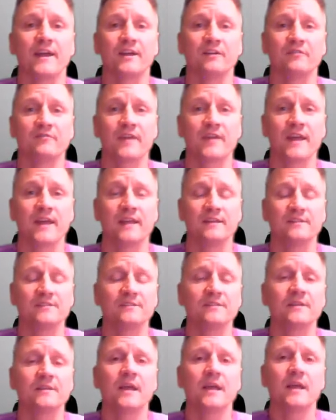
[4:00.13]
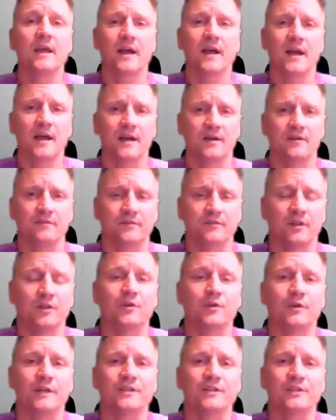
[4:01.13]
phase of
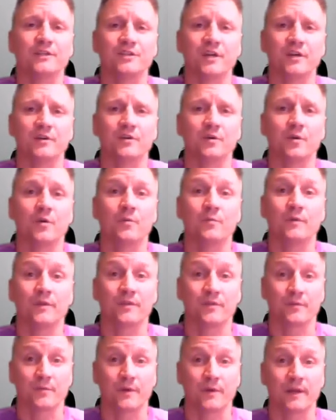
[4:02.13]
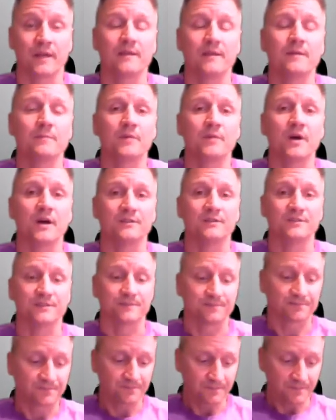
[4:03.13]
learning to juggle with 3 balls.
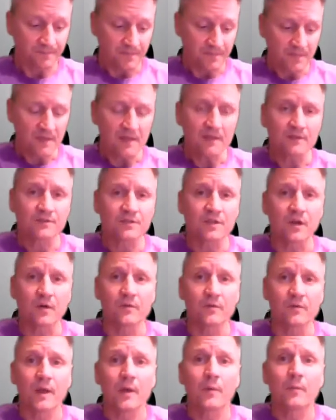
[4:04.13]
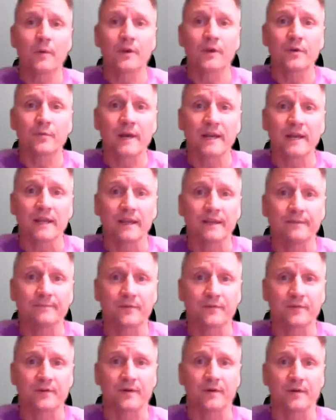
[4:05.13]
So when you're ready
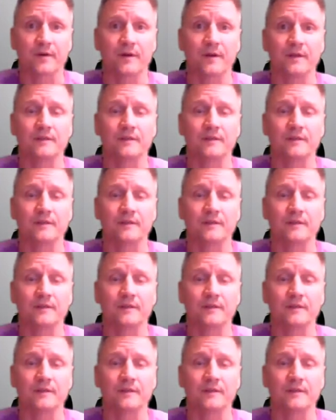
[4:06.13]
for